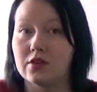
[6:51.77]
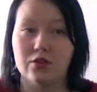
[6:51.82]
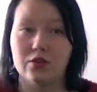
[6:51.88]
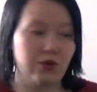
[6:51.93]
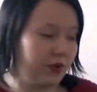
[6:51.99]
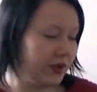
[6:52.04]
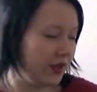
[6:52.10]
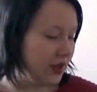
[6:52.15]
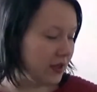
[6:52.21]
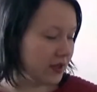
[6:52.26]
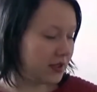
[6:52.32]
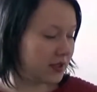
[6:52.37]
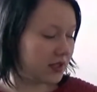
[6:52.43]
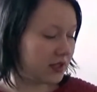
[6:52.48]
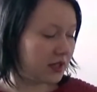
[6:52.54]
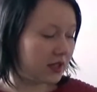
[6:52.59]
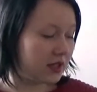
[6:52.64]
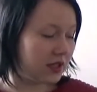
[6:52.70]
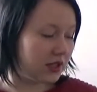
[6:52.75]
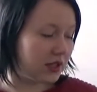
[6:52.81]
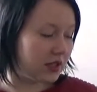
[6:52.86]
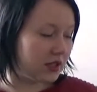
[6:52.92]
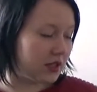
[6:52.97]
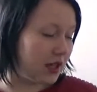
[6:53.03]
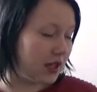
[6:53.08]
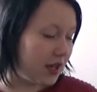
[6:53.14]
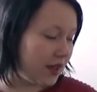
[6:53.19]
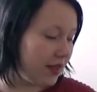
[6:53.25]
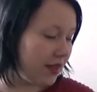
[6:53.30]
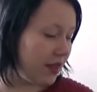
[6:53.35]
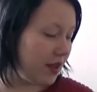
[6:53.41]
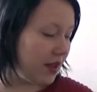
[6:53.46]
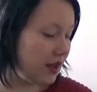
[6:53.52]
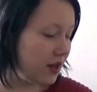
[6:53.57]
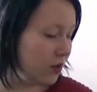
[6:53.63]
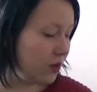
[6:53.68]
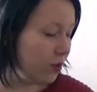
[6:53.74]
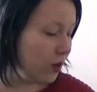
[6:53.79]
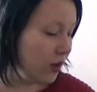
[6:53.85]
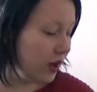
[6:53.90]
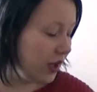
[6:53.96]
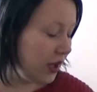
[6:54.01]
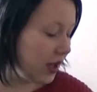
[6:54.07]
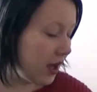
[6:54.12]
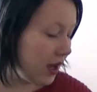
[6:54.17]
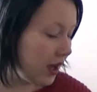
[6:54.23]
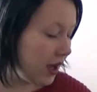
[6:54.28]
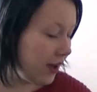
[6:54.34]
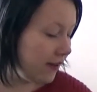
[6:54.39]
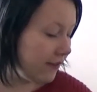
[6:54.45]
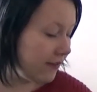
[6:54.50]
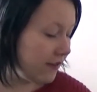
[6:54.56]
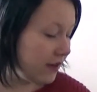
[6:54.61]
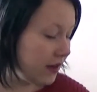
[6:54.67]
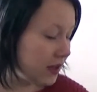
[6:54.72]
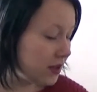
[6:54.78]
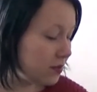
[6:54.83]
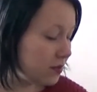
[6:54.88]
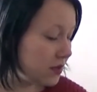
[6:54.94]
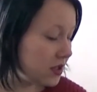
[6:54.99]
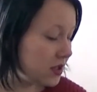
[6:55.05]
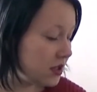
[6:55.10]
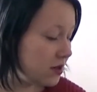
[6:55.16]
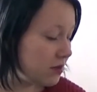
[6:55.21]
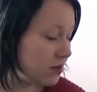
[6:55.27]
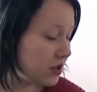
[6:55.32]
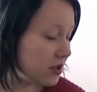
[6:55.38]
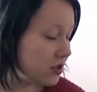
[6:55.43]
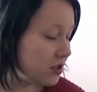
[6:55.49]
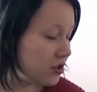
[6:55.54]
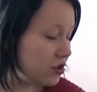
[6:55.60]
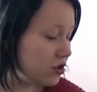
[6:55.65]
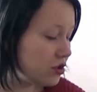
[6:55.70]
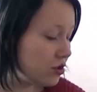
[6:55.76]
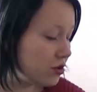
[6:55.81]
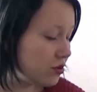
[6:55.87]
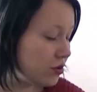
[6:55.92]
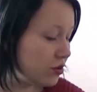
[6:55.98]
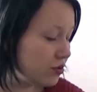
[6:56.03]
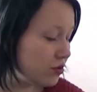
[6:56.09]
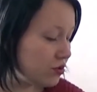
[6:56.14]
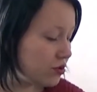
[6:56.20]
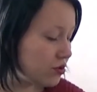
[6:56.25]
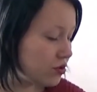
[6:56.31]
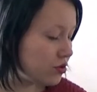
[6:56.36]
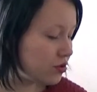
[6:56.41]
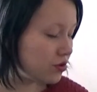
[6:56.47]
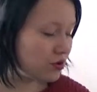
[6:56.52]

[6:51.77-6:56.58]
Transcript: Throw it aside, and then we have, let me see my show notes.